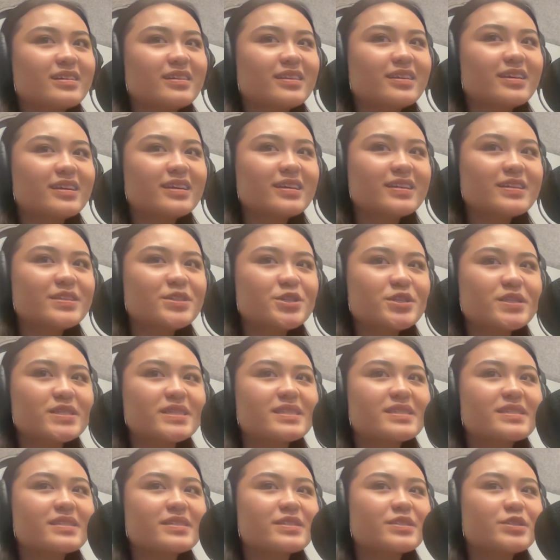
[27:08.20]
think it
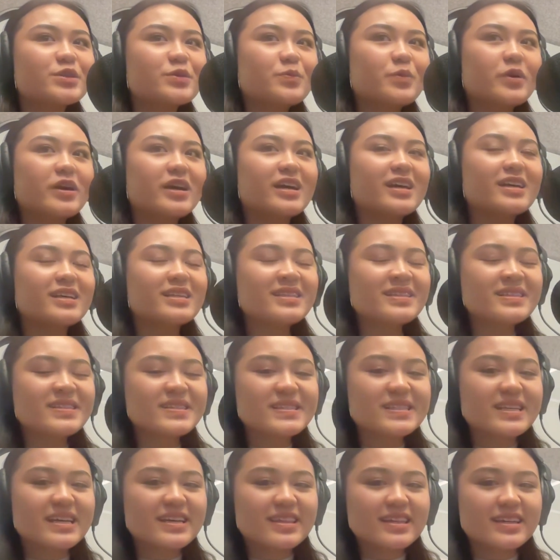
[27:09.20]
just
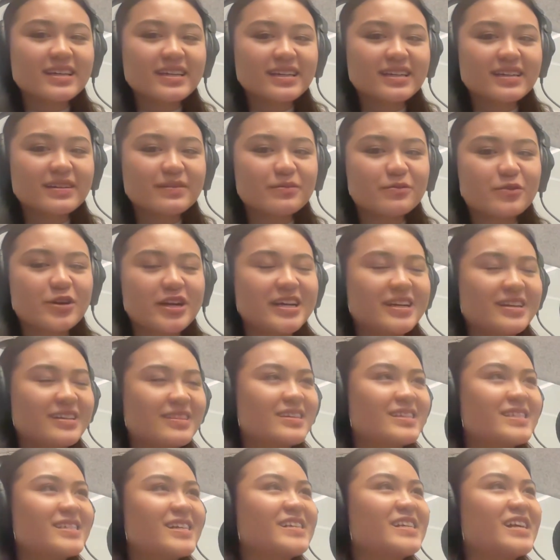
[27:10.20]
depends. I think reading
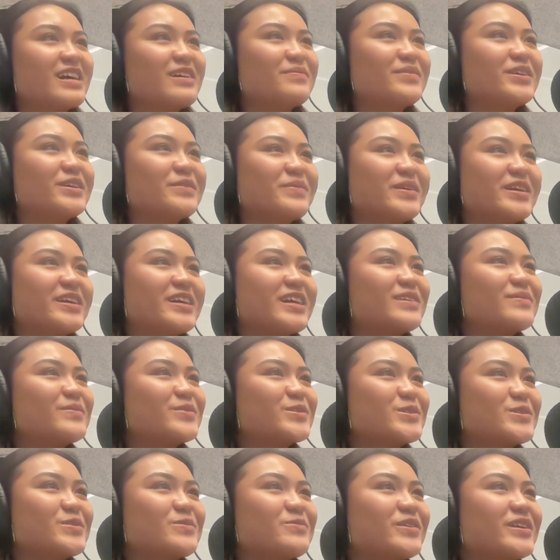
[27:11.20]
the dynamic, being
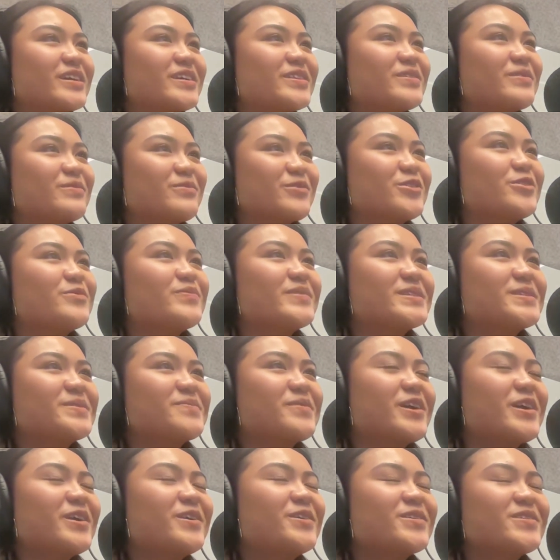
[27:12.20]
able to yeah. read the room as
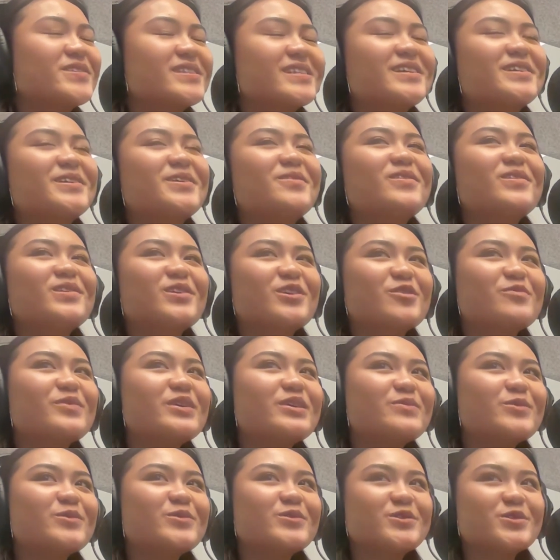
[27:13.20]
well, because I know a lot of
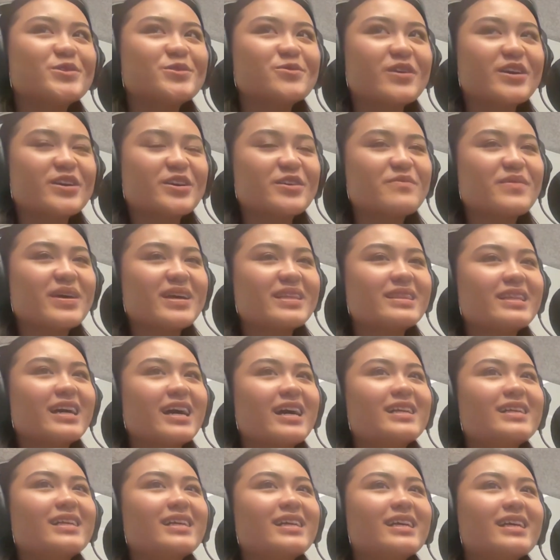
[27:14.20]
people do recommend
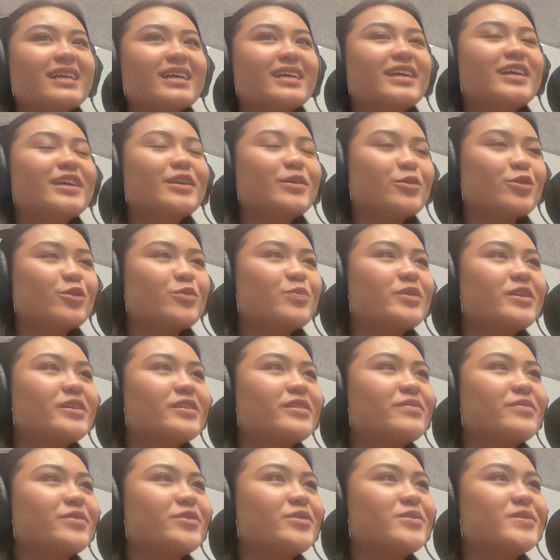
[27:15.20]
that in group
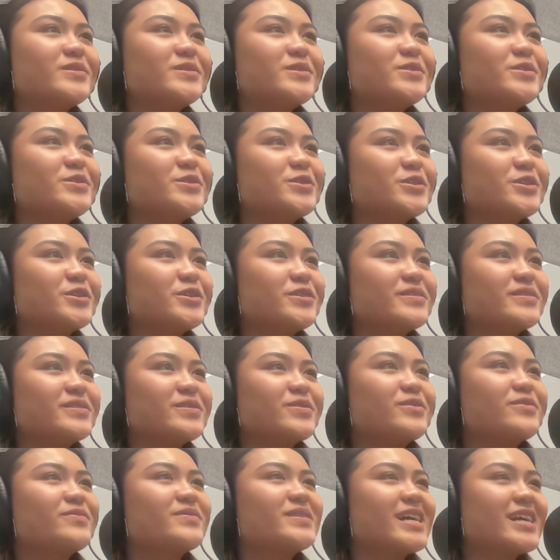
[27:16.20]
interviews, you do
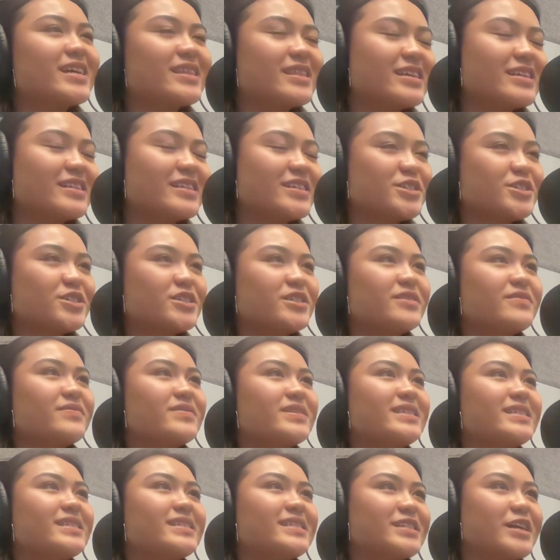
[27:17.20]
sort of take the initiative
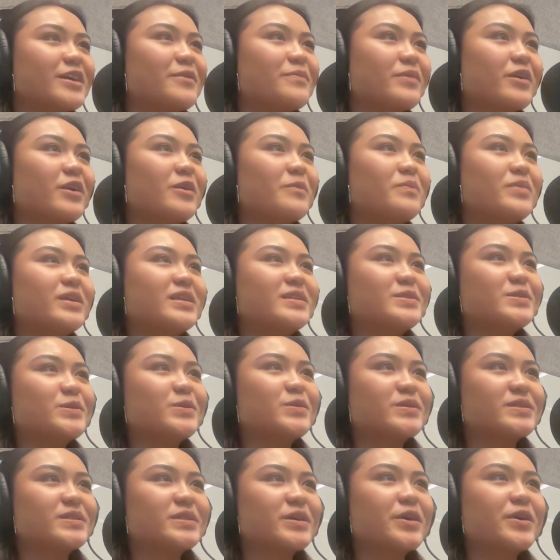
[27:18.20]
to step up, but it's
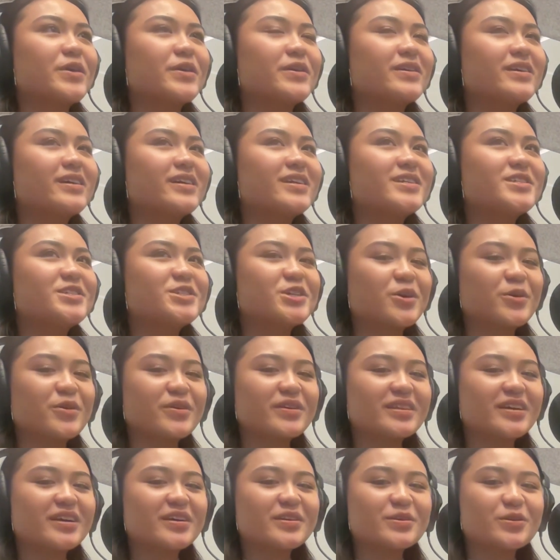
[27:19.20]
also
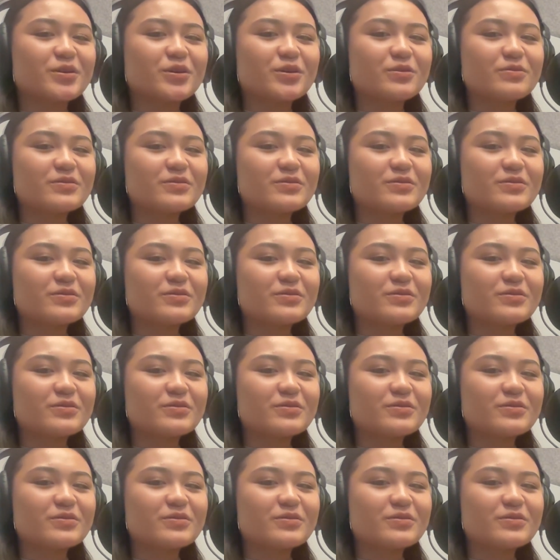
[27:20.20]
showing that you're